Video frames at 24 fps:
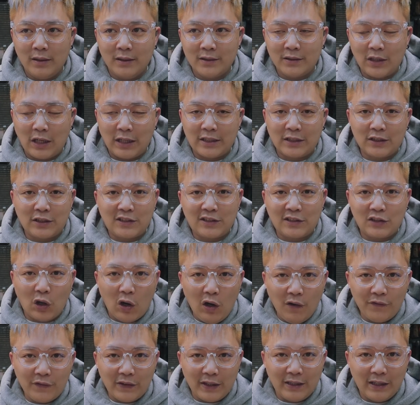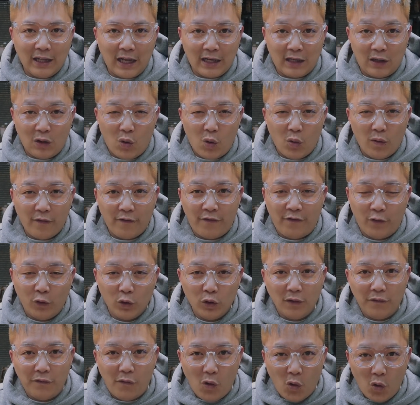it's like soft and like
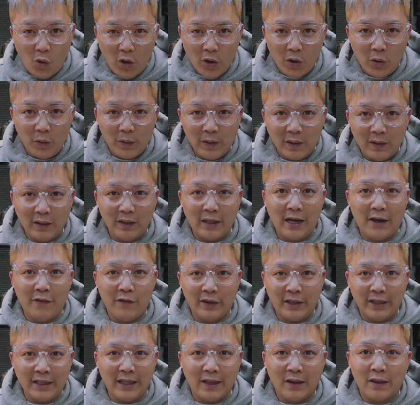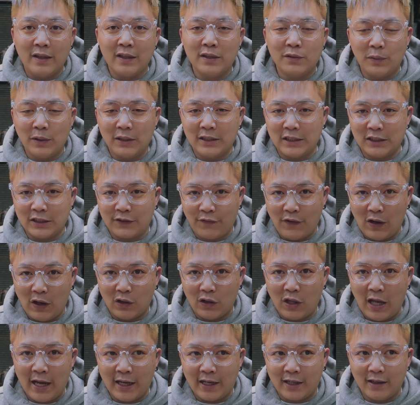full of oil and everything, and this one just
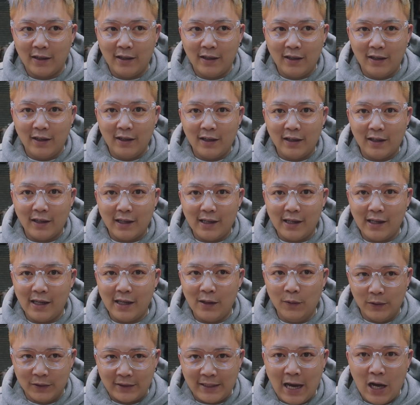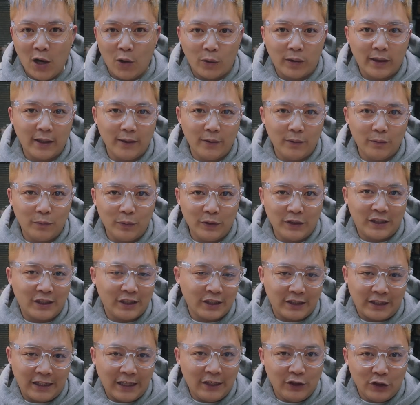felt like it was healthy, which
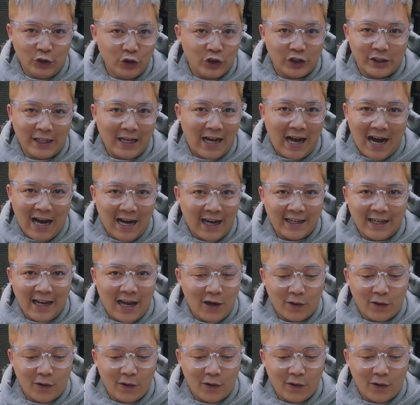is they usually aren't